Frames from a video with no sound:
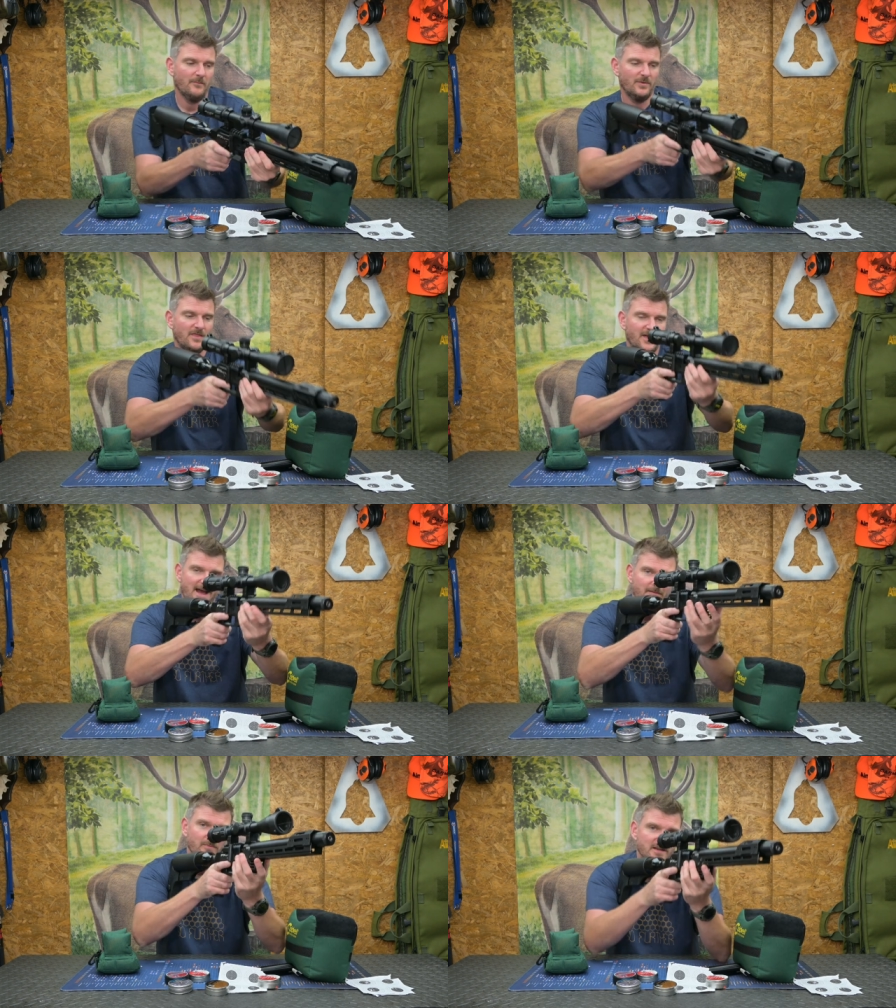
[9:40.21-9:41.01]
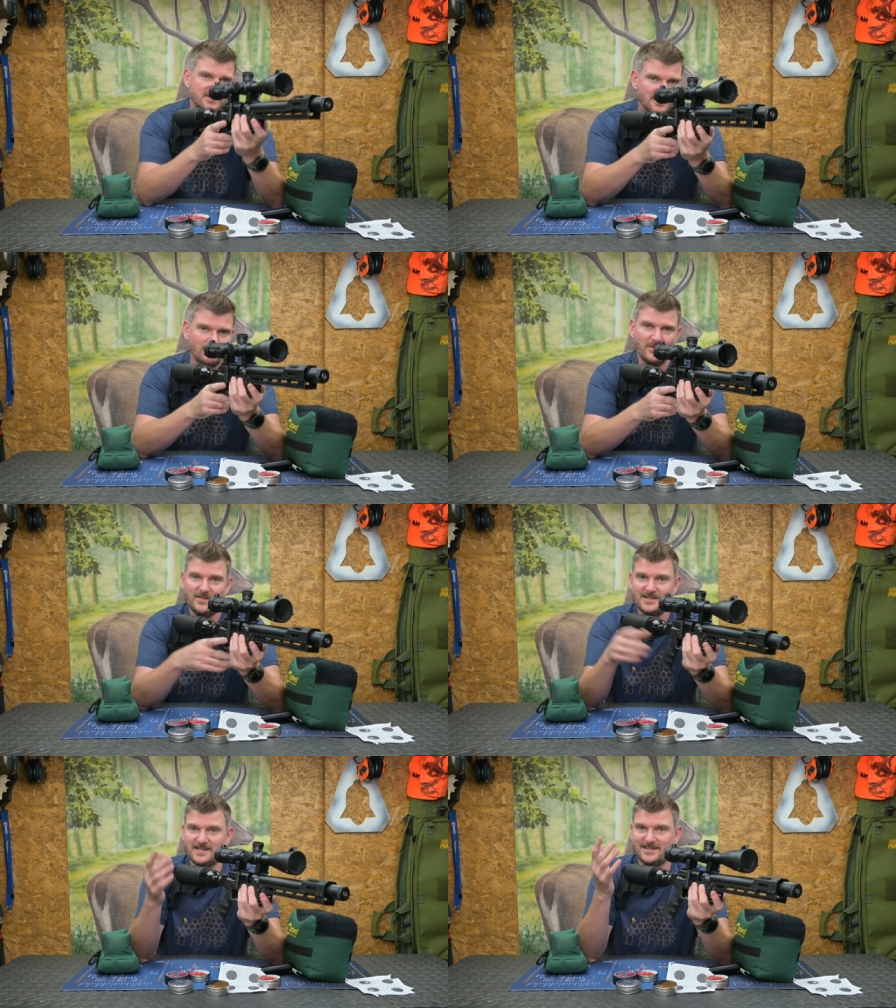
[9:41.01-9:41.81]
But that
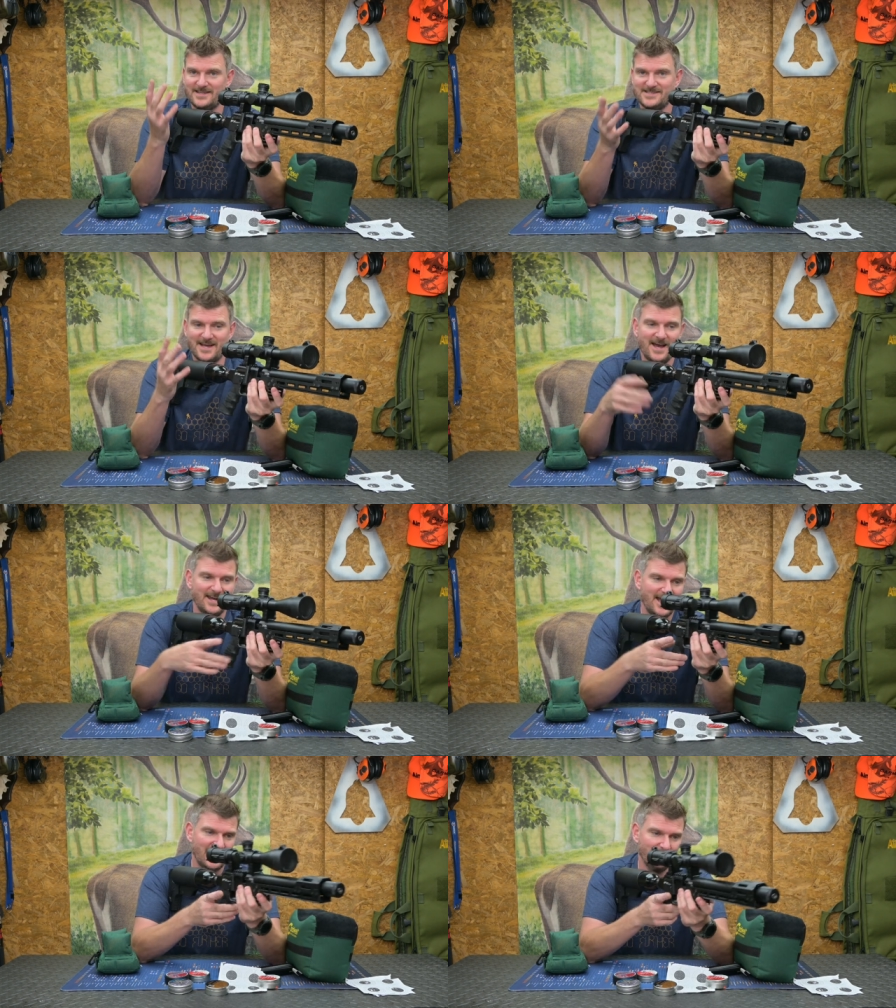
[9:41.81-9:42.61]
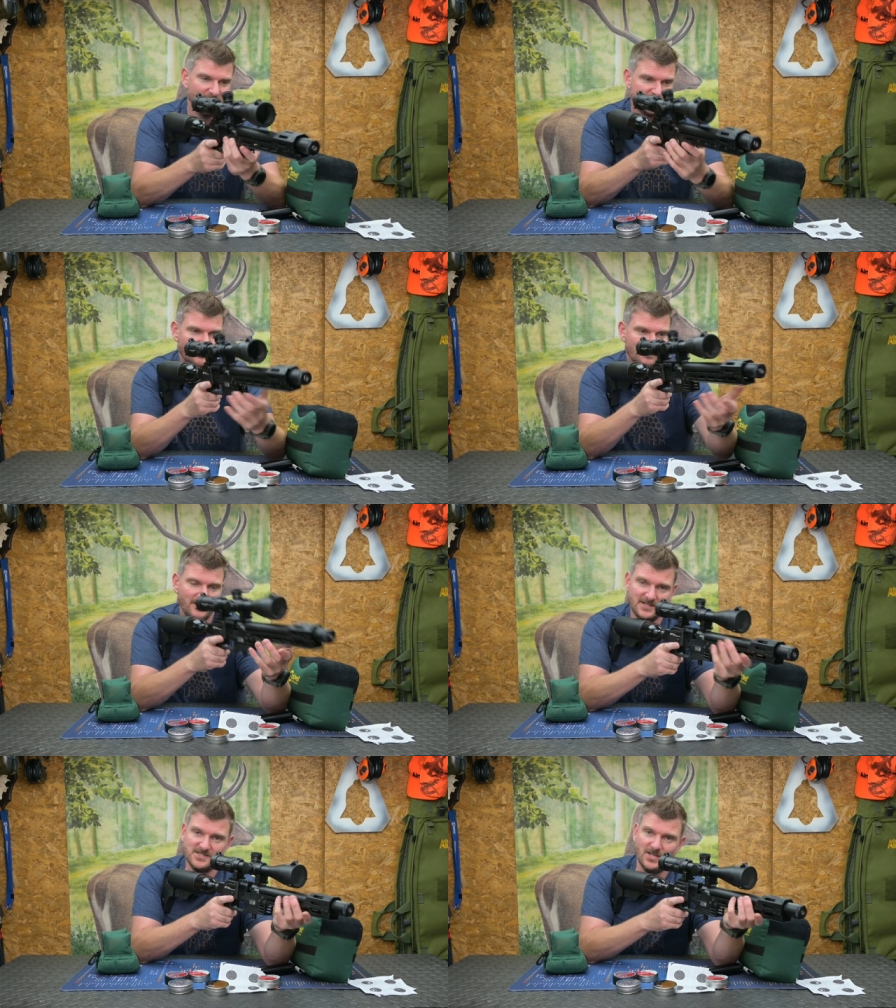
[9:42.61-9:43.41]
sympathetic design element of it
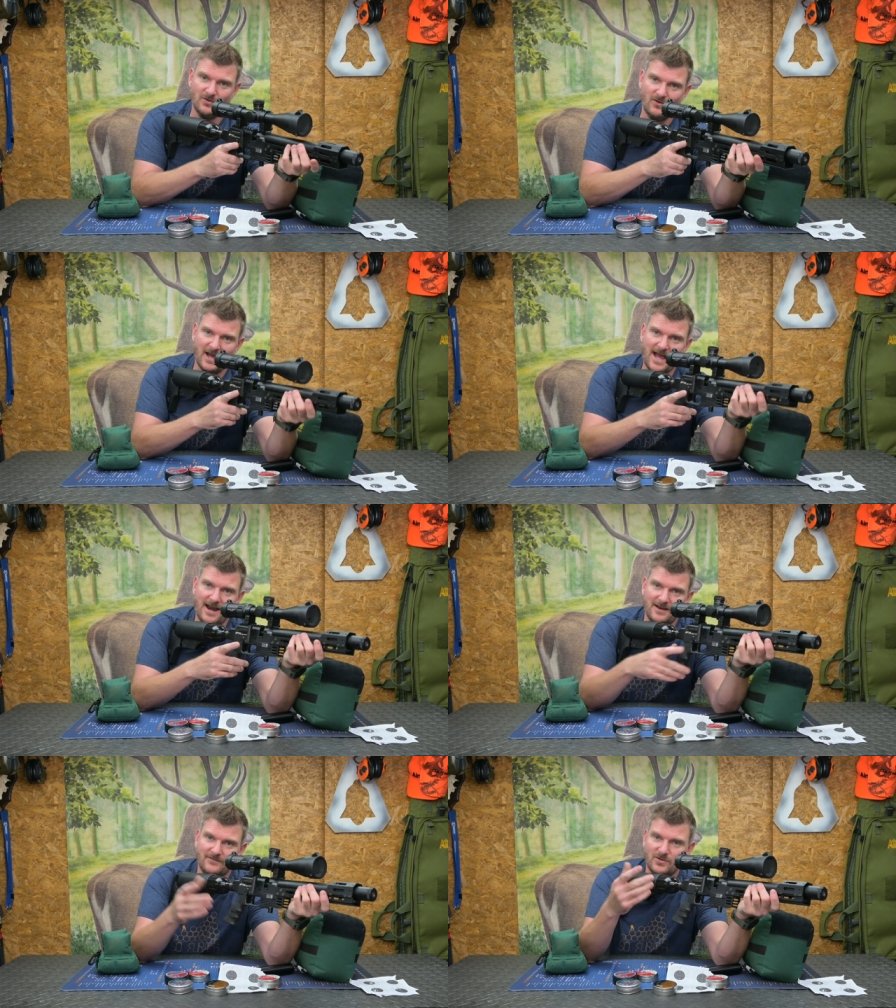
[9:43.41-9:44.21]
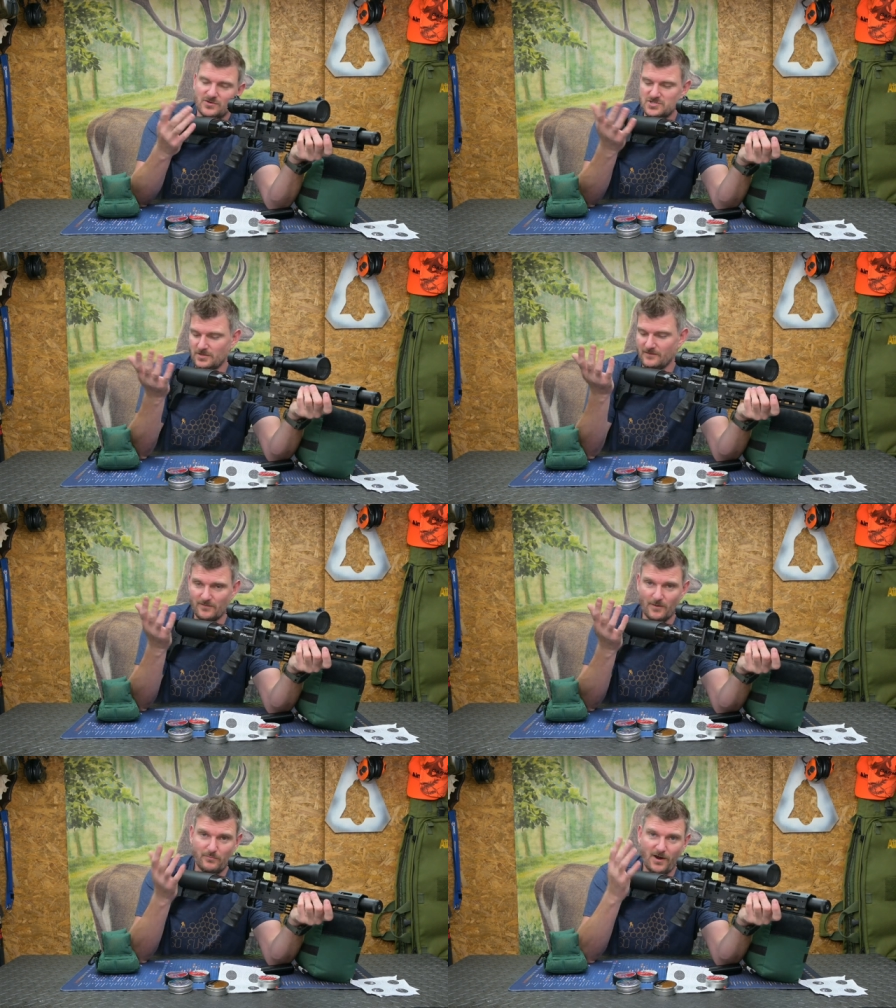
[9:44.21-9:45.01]
means that your hand, if you're shooting
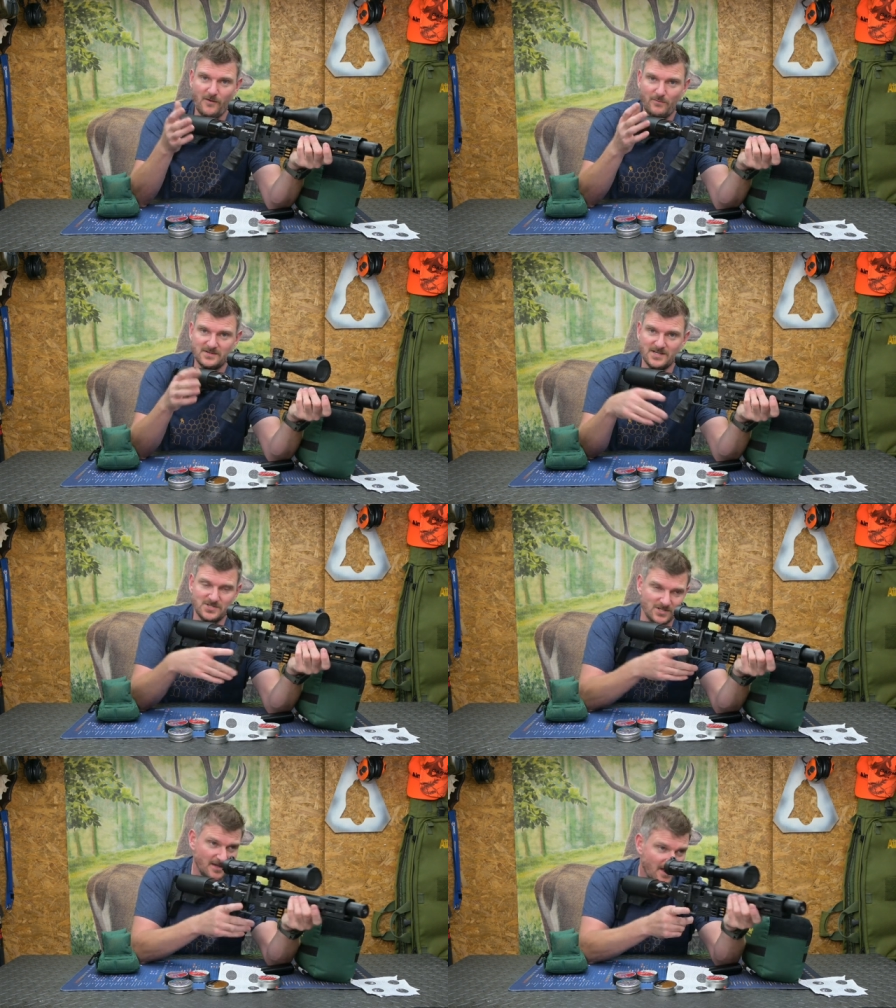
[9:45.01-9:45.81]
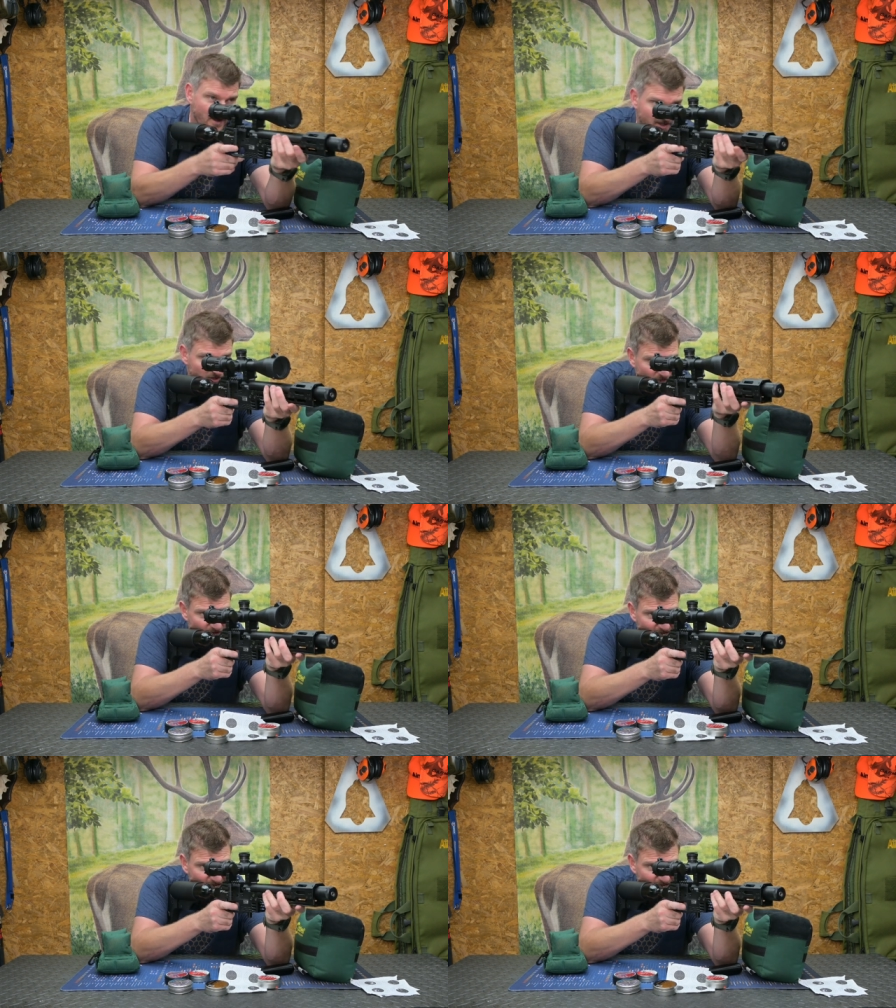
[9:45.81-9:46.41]
from a prone position, your